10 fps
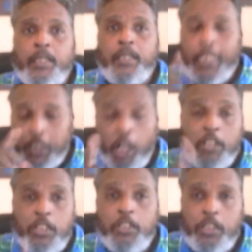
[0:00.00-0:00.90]
They
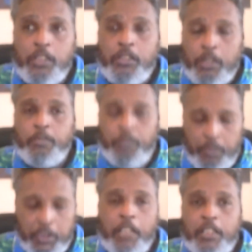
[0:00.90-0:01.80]
charged you to, to
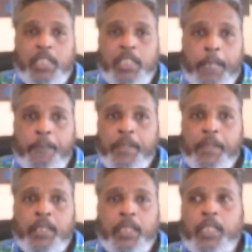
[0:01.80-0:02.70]
sell your sheep.
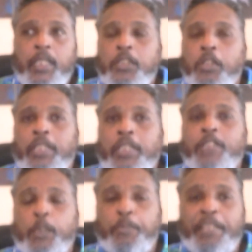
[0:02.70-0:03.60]
So there was
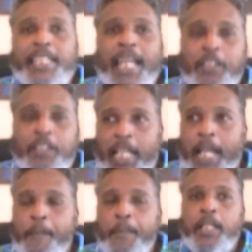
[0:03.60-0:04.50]
a pre-tax on
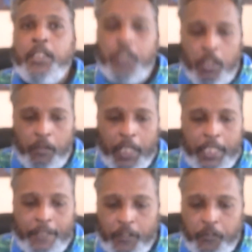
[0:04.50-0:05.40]
that. So in a,
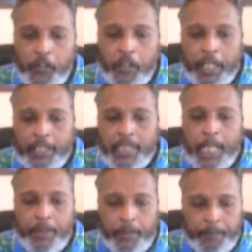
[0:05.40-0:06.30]
uh, for
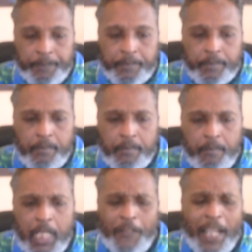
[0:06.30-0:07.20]
example,
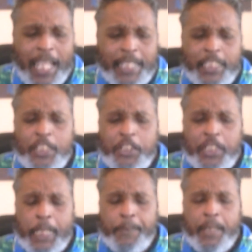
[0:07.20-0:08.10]
if I had 10
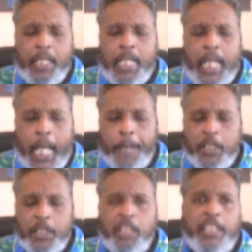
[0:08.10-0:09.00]
sheep, I'm gonna
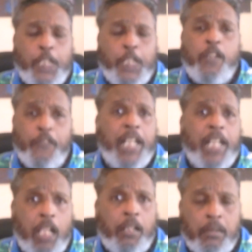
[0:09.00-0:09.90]
sell each one for a
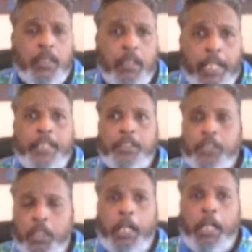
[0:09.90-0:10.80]
dollar, right?
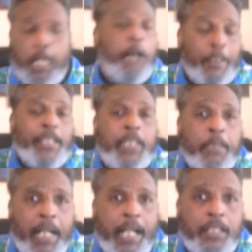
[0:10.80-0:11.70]
So I'm gonna make 10
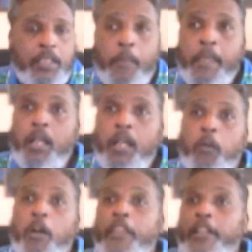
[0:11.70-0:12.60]
bucks.
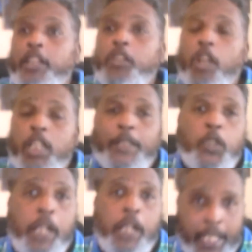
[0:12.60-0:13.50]
Well, they're charging me
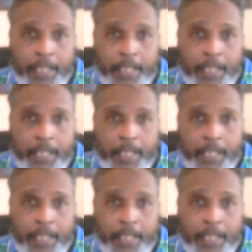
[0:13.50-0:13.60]
20.